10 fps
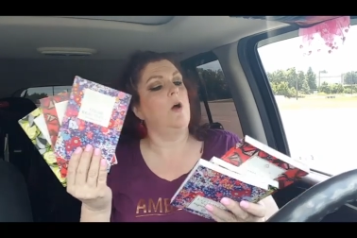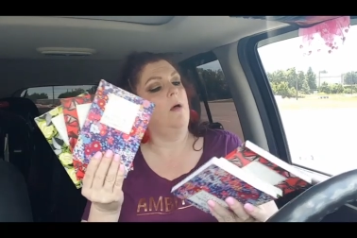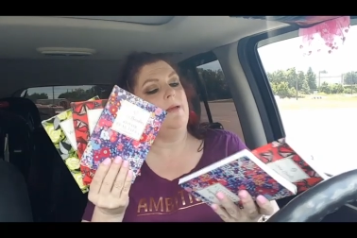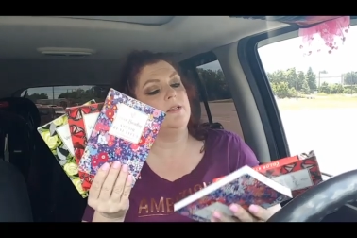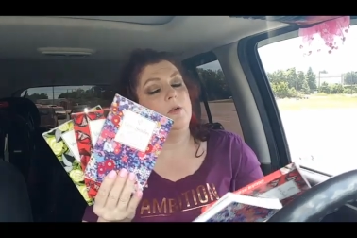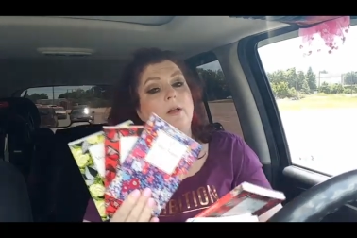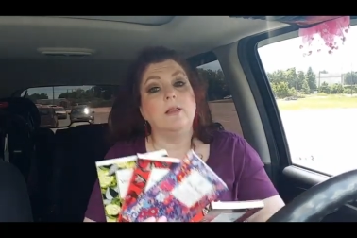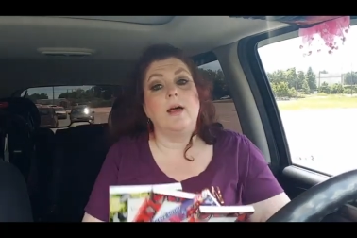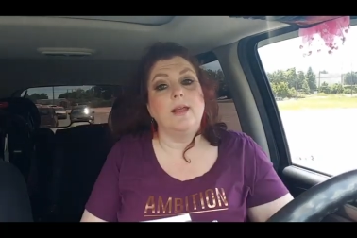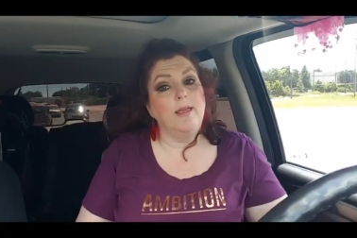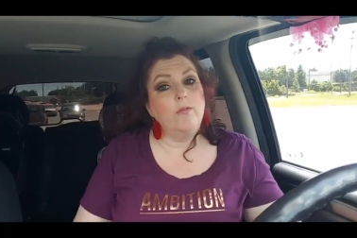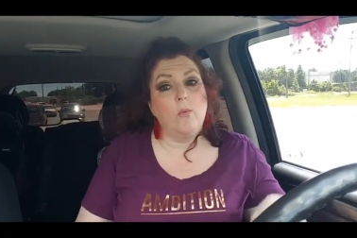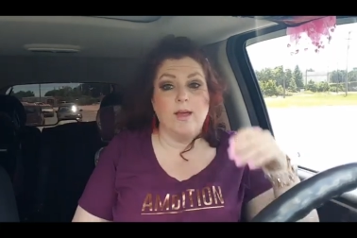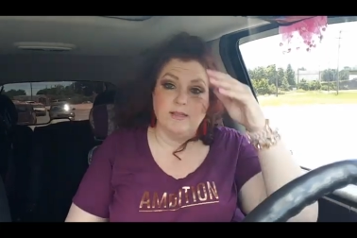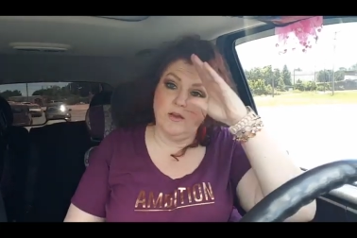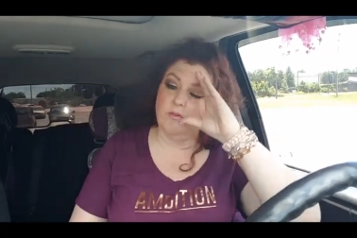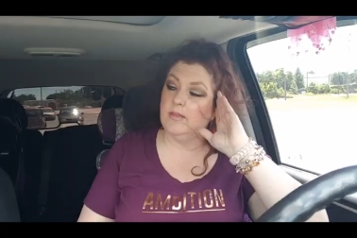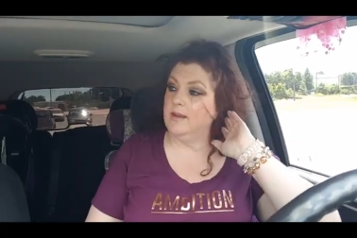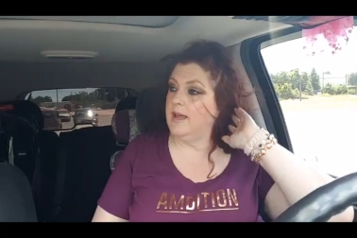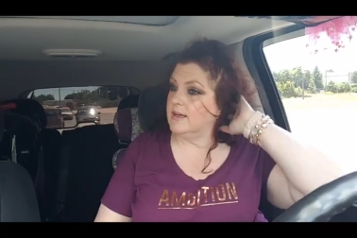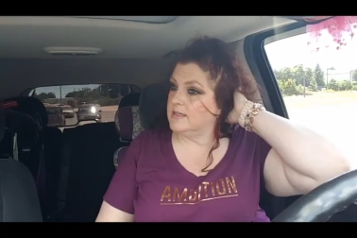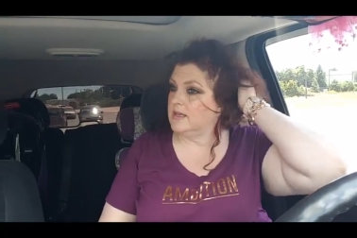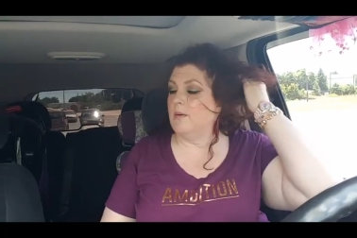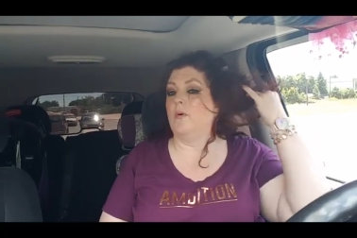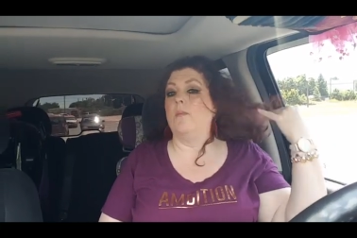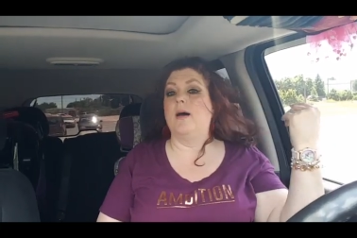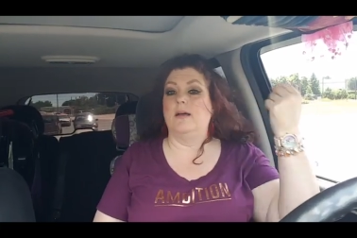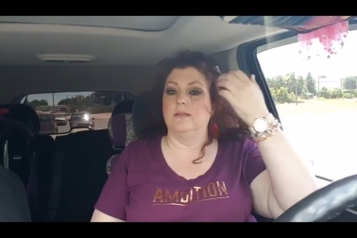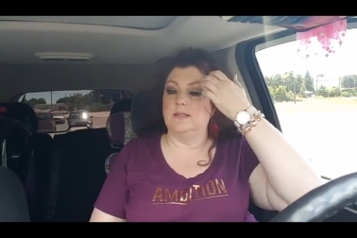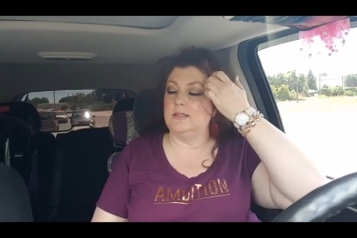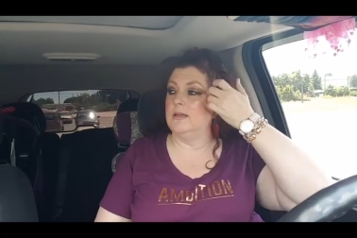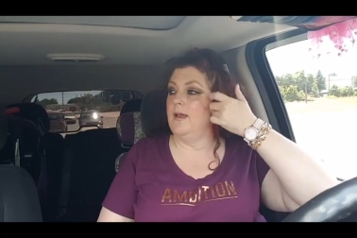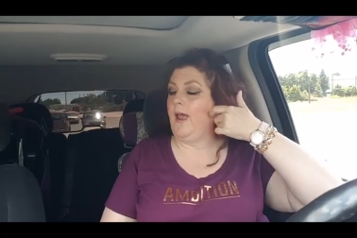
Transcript: So I'll be doing a lot of giveaways over the next couple months.